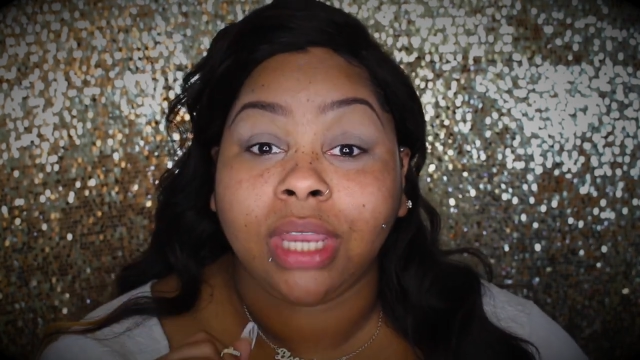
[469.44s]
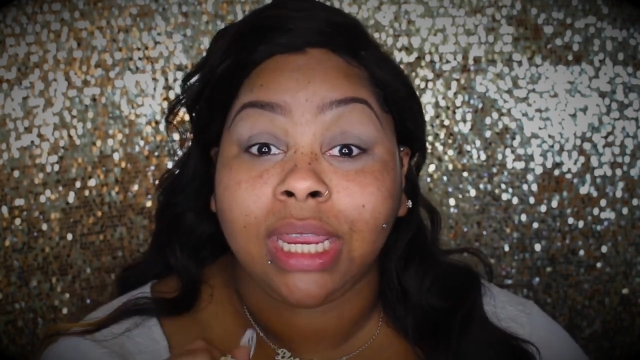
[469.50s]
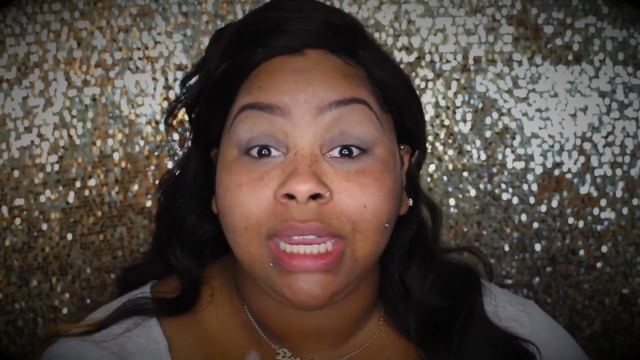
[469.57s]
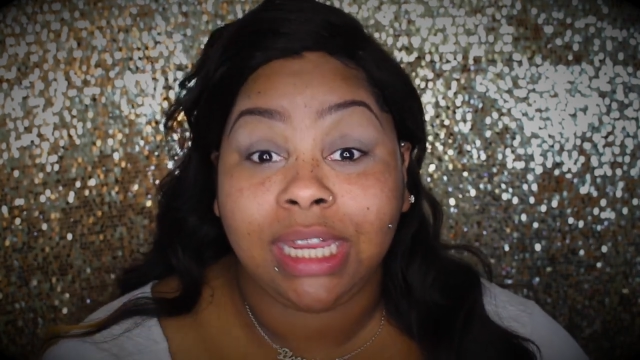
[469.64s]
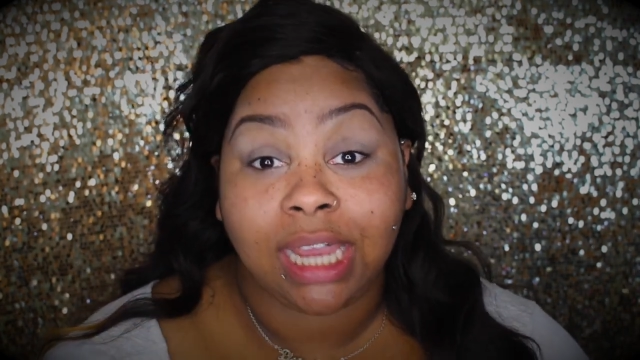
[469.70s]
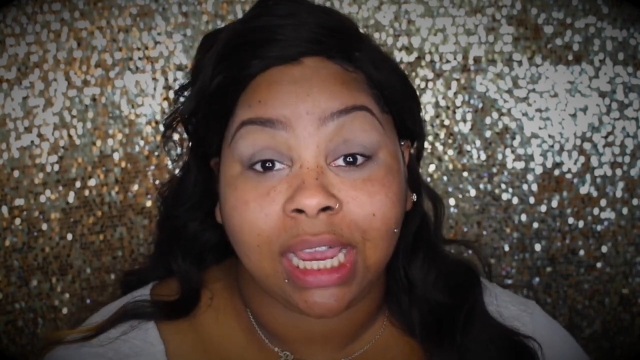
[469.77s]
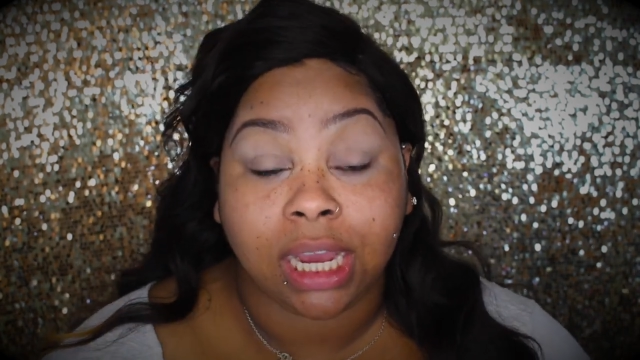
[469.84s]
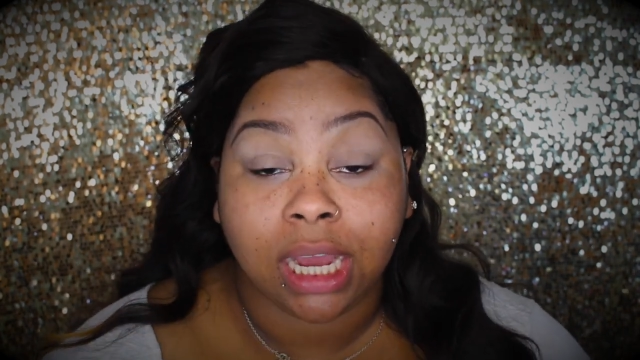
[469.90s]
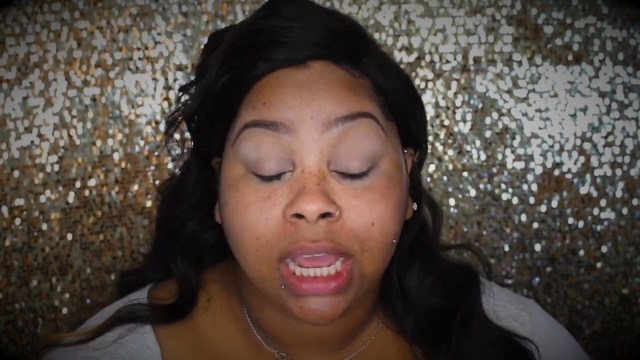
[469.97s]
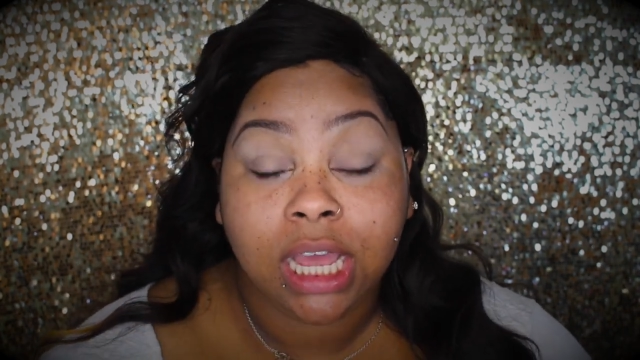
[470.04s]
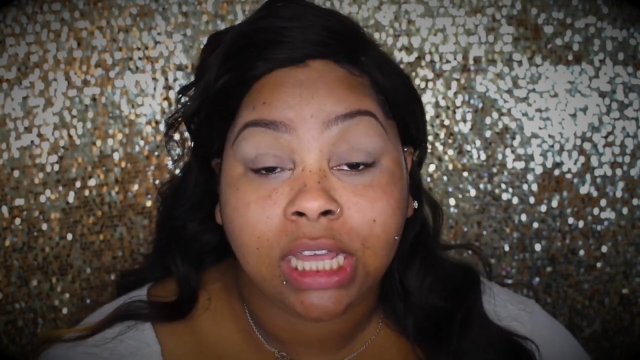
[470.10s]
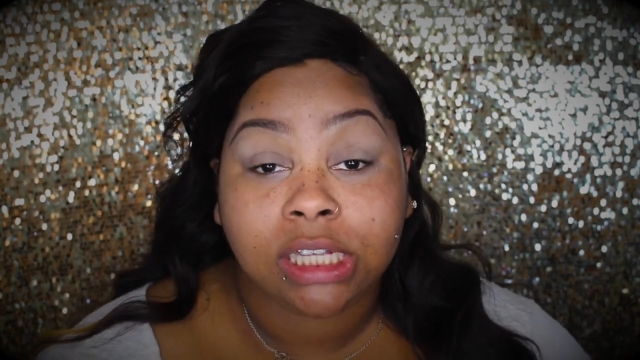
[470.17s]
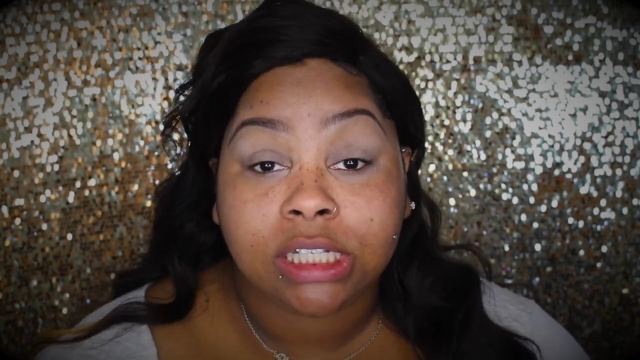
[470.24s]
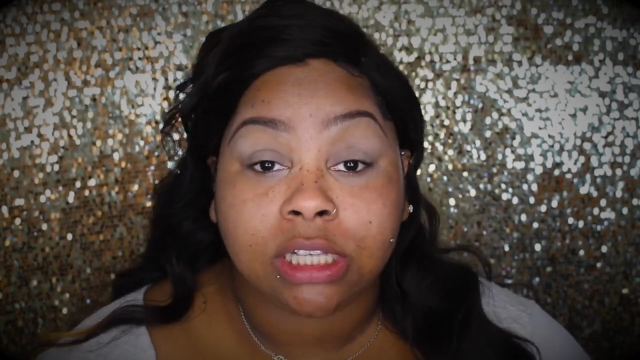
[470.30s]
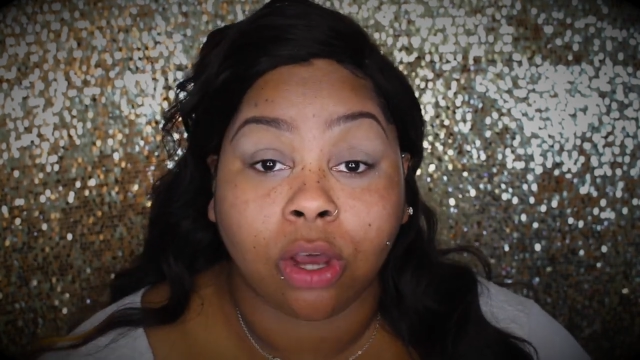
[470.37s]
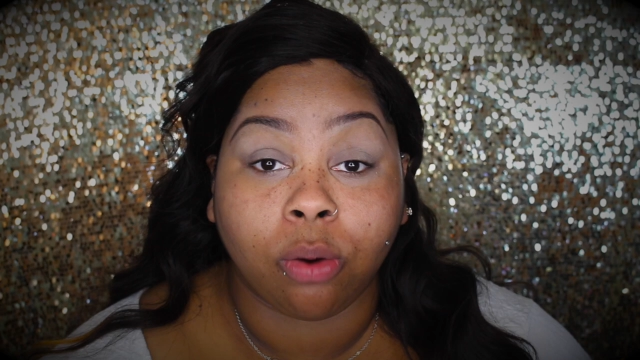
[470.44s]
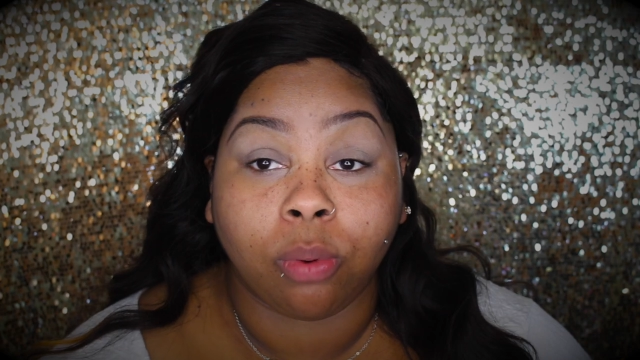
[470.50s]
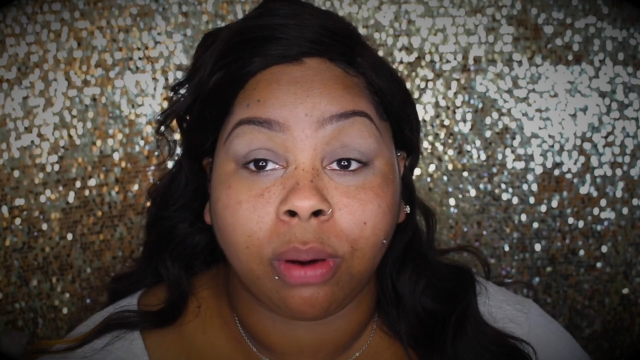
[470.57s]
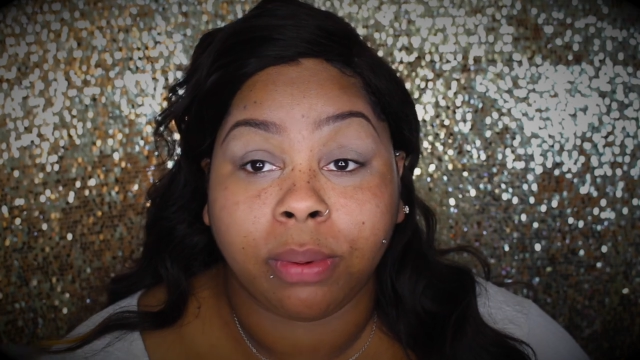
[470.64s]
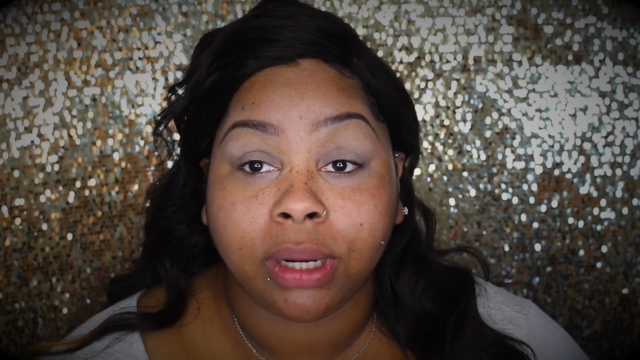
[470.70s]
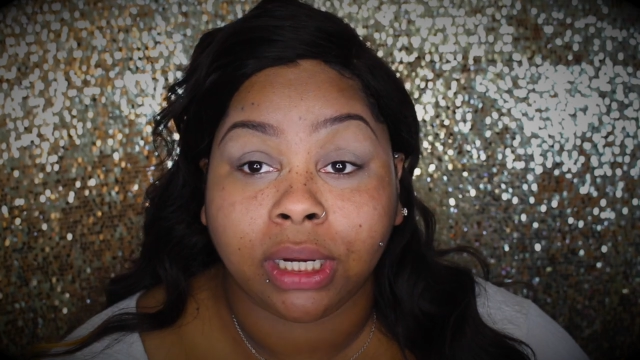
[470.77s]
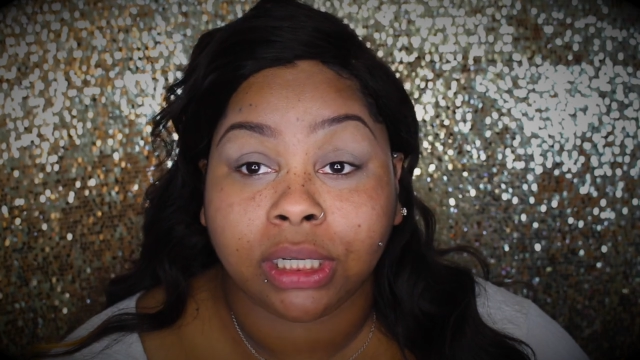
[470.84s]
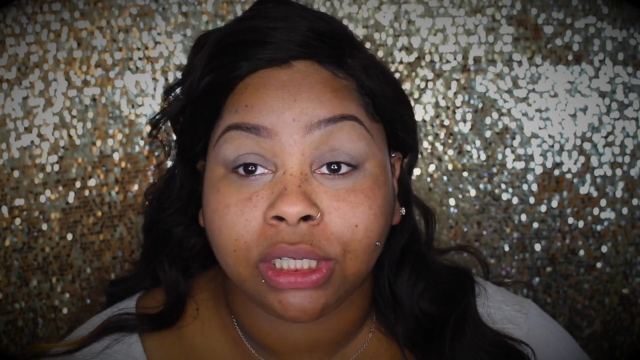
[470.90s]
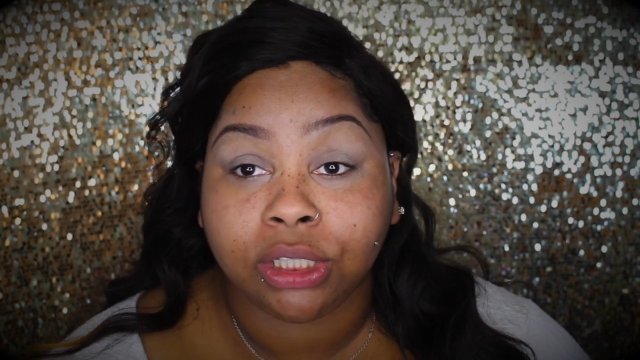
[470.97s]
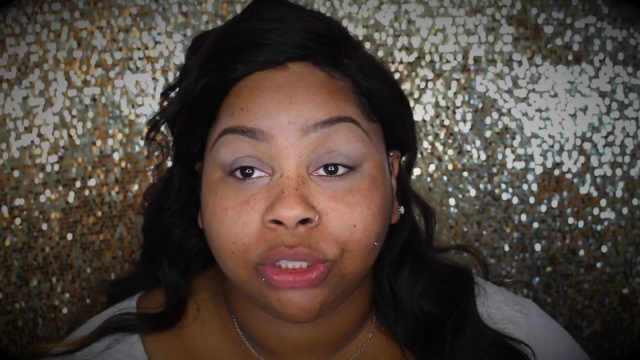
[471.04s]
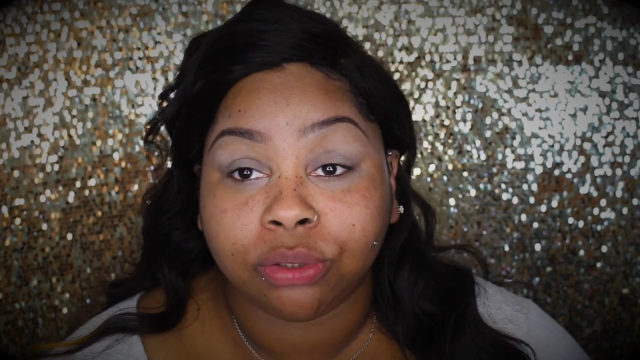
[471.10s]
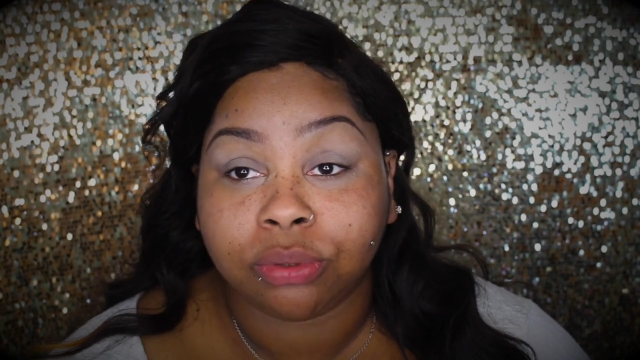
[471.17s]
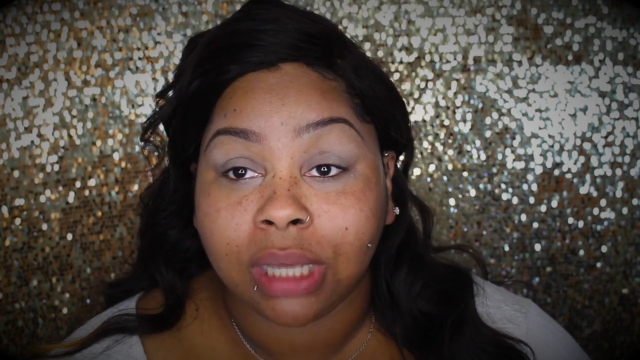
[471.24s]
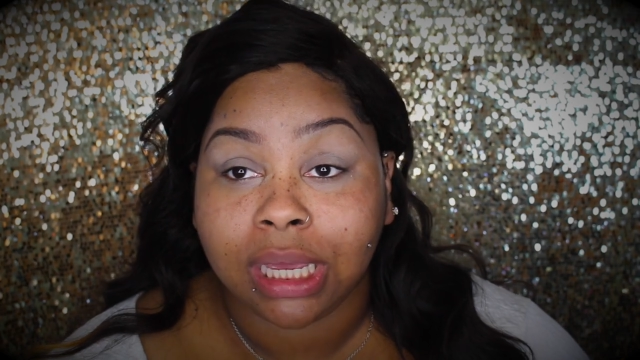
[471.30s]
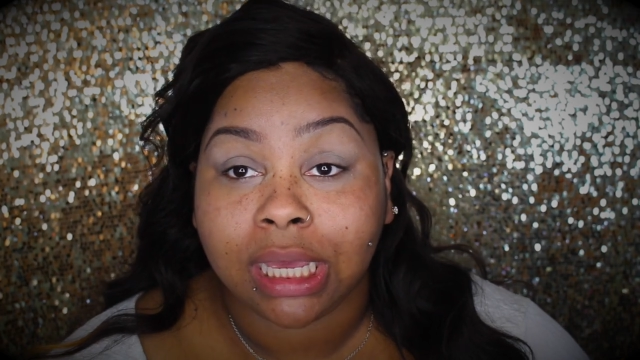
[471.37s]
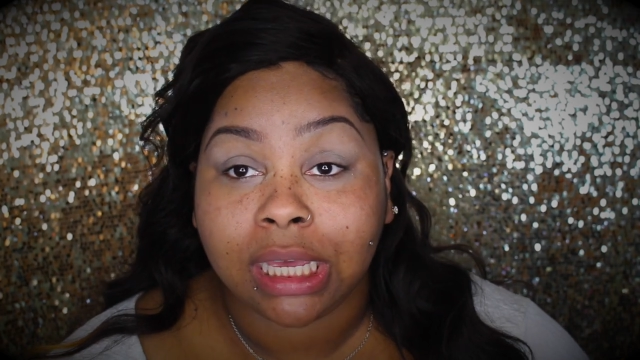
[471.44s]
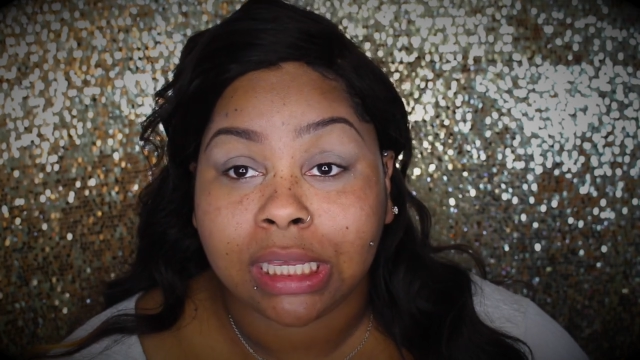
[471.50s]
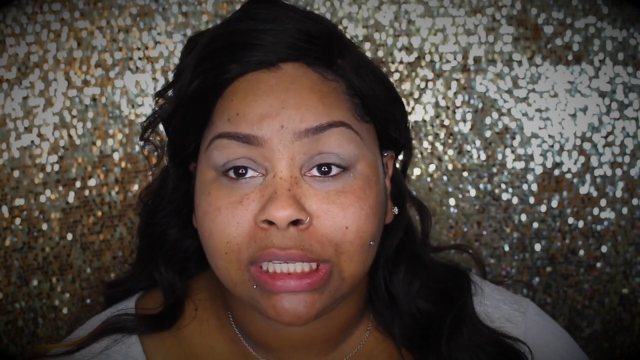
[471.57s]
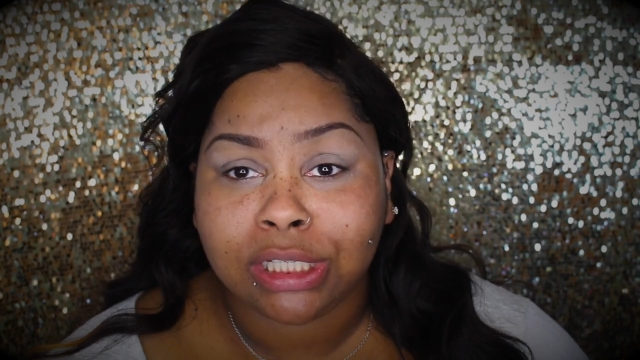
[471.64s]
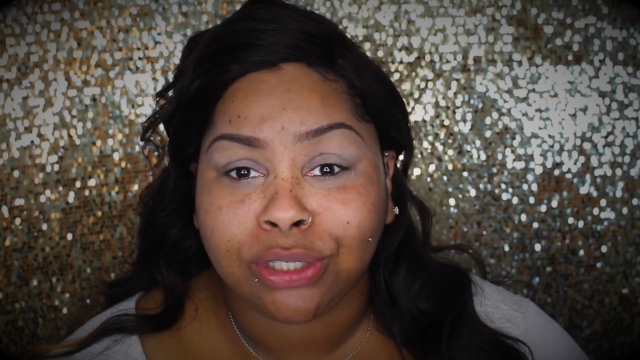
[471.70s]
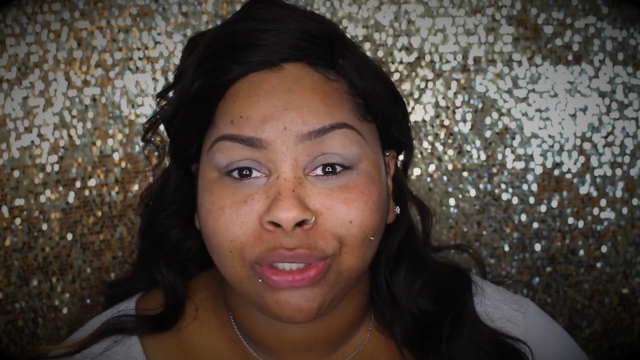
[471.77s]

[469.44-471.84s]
yeah, so what we're gonna do is,